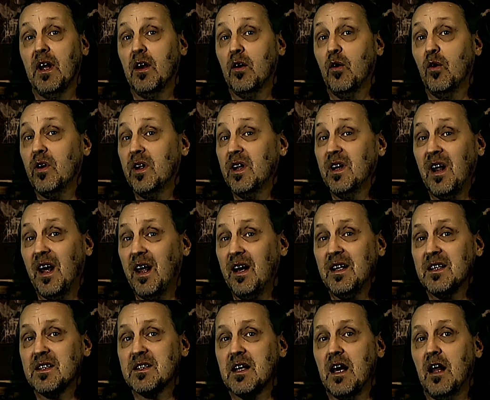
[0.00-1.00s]
or in
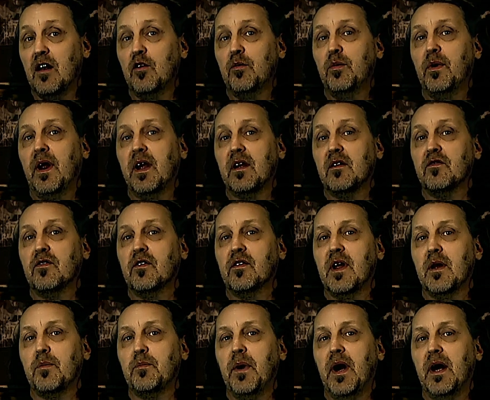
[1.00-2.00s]
any style of playing for
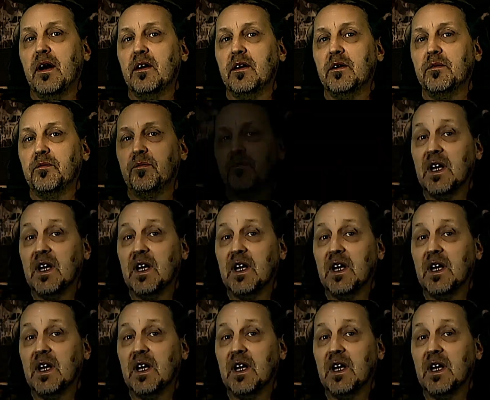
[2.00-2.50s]
that matter.